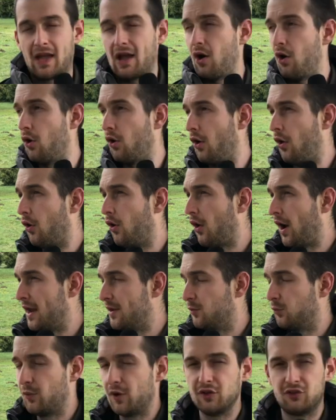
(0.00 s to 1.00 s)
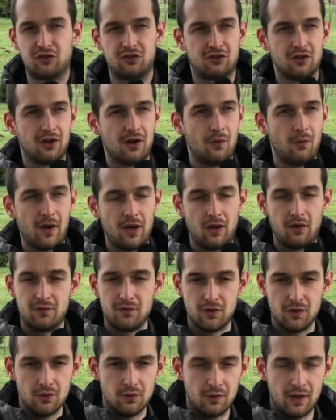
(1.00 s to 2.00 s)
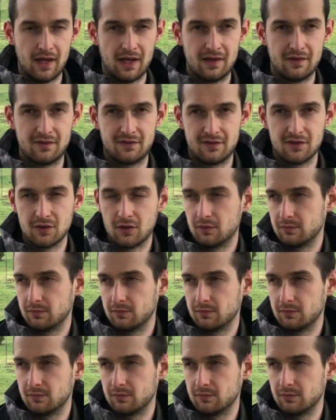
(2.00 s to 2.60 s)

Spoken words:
and which one of you is,